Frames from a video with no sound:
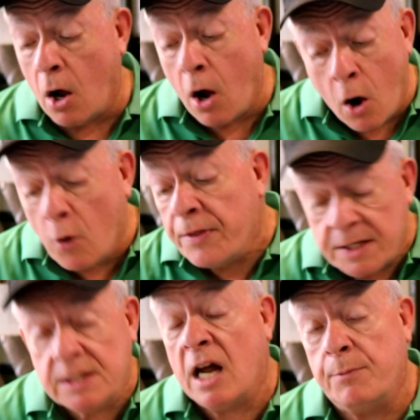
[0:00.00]
all
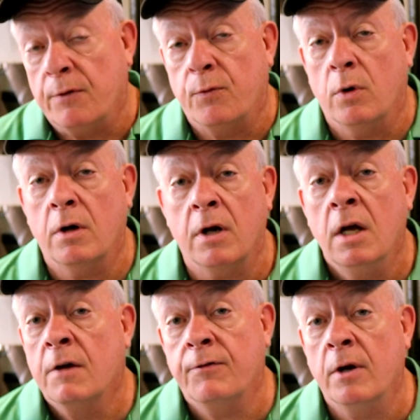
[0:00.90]
this type of work
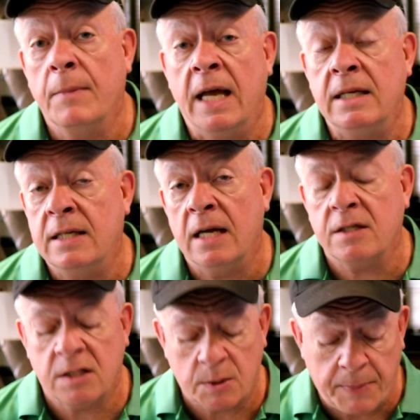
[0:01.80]
from a
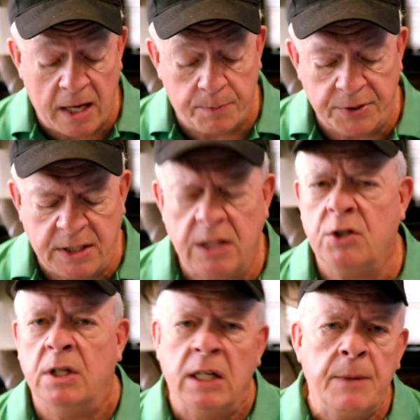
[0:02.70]
desk-bound
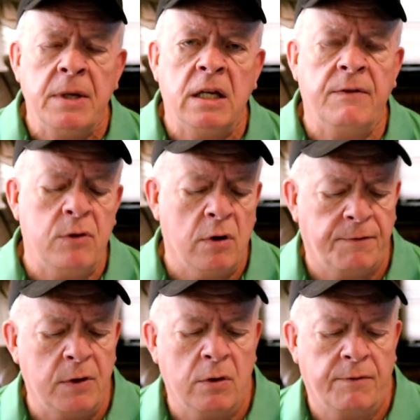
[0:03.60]
position. Let me give you a
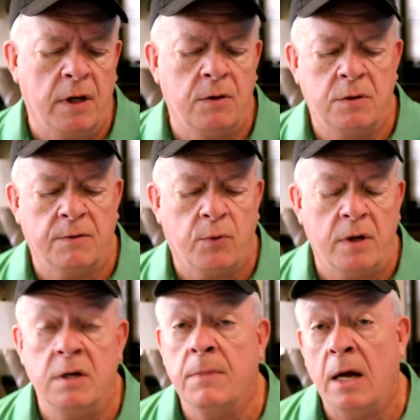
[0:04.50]
few of those of
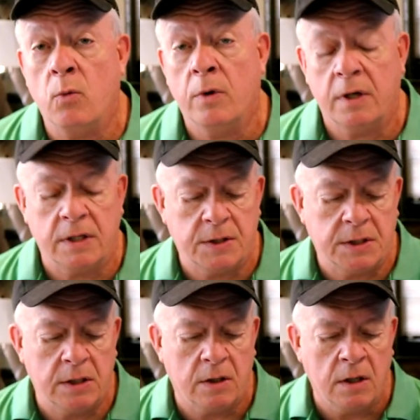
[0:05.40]
what you might want to
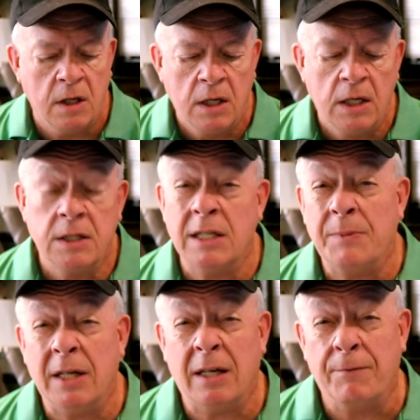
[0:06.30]
consider.
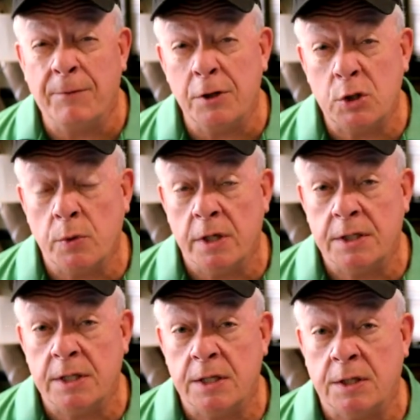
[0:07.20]
Something like a virtual
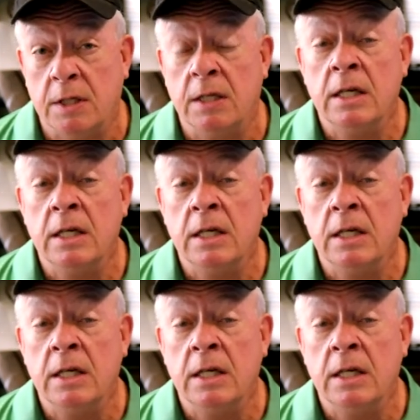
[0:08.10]
assistant.